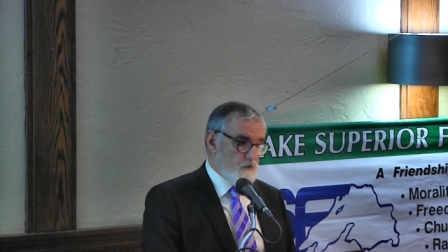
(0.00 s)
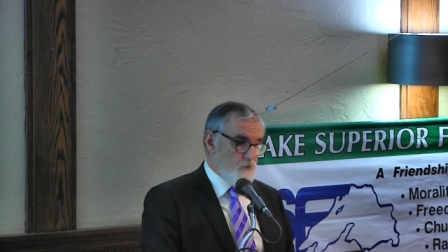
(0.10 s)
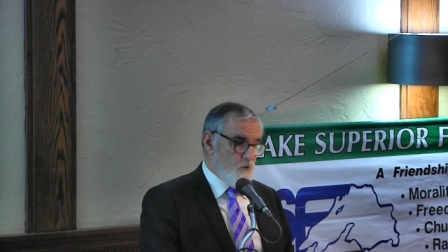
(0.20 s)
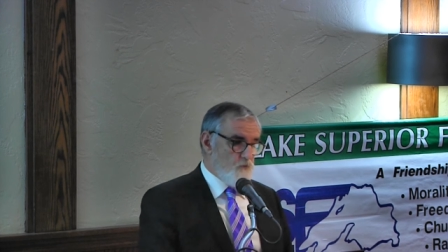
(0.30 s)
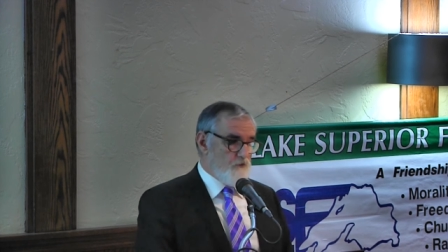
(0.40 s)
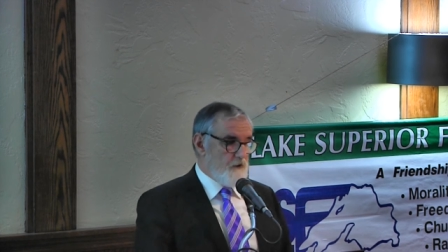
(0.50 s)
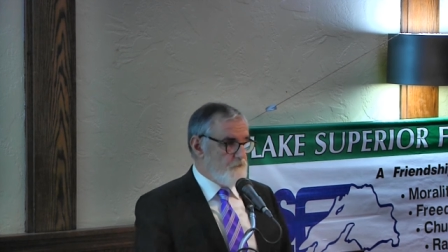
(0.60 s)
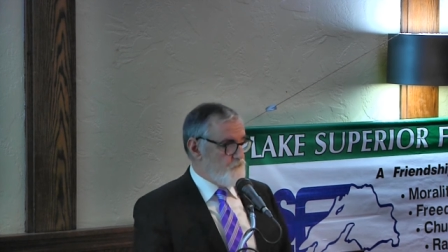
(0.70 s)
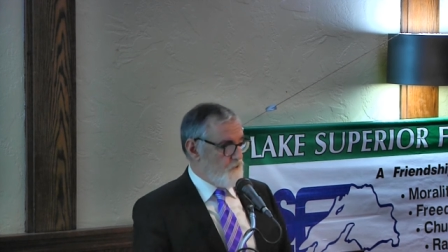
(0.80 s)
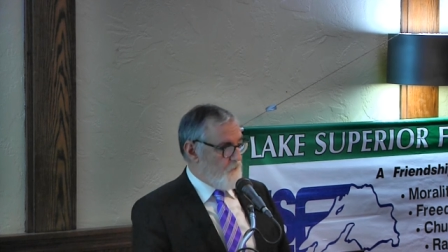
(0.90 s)
Don't
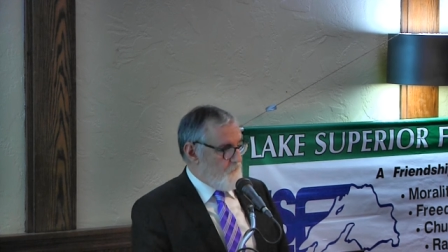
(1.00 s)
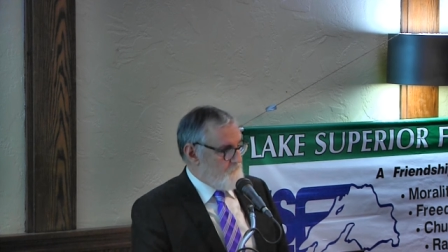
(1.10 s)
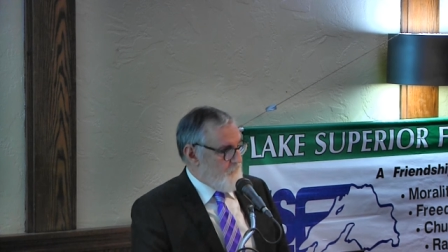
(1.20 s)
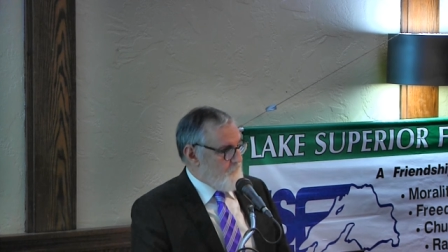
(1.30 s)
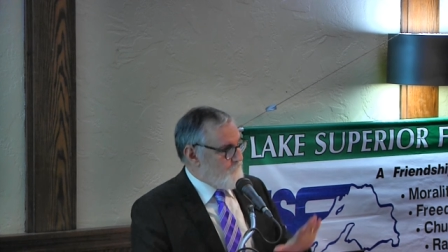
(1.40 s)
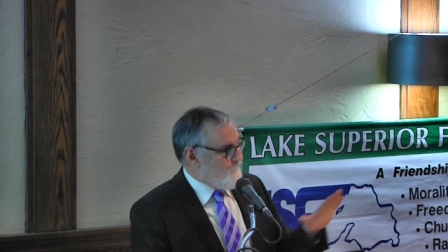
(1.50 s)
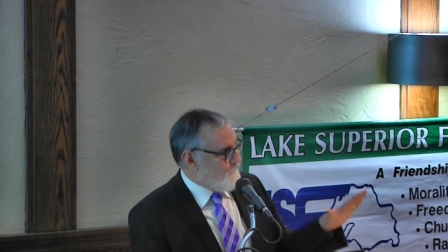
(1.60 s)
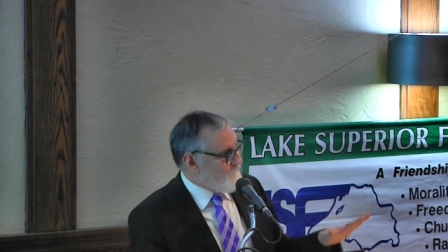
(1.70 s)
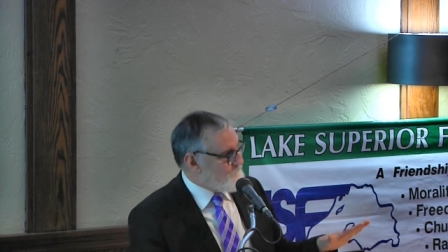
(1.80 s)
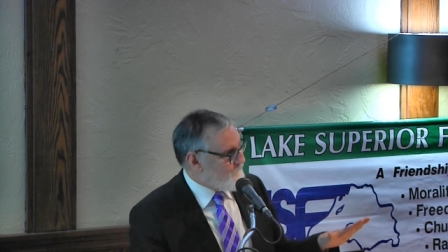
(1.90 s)
tell them to calm down.
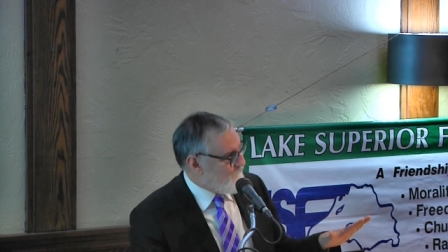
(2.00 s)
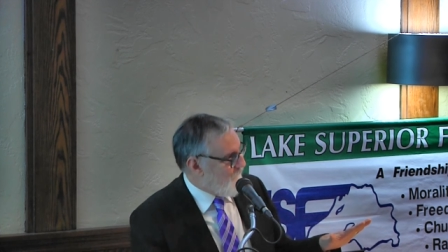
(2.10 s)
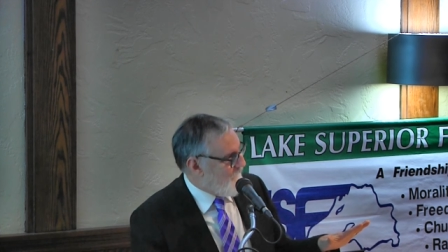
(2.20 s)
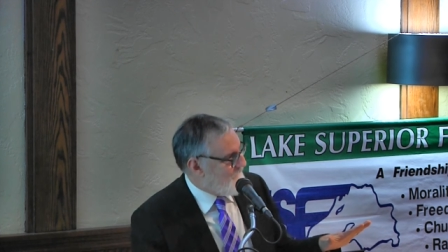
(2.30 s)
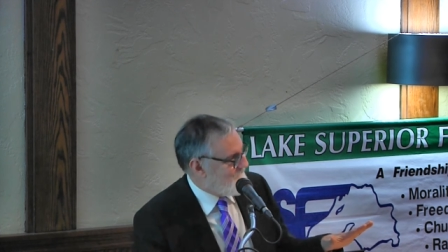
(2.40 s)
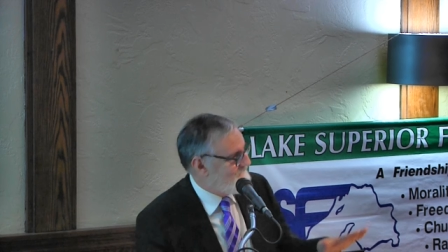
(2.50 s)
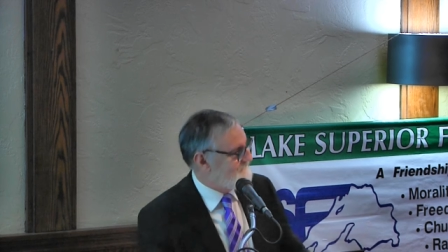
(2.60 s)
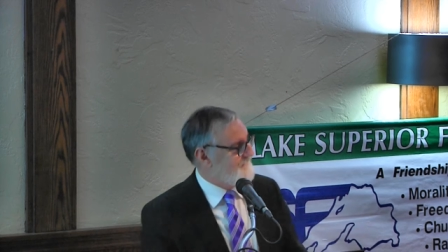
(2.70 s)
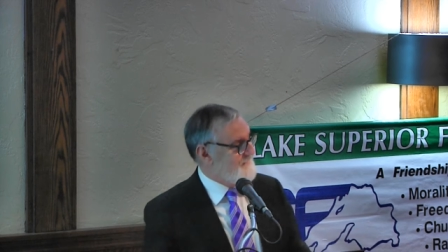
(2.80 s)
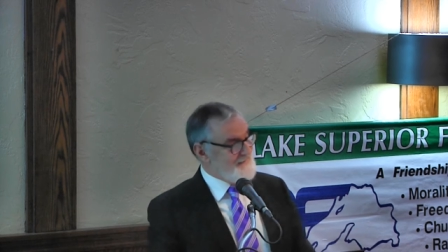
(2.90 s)
Don't ever do that.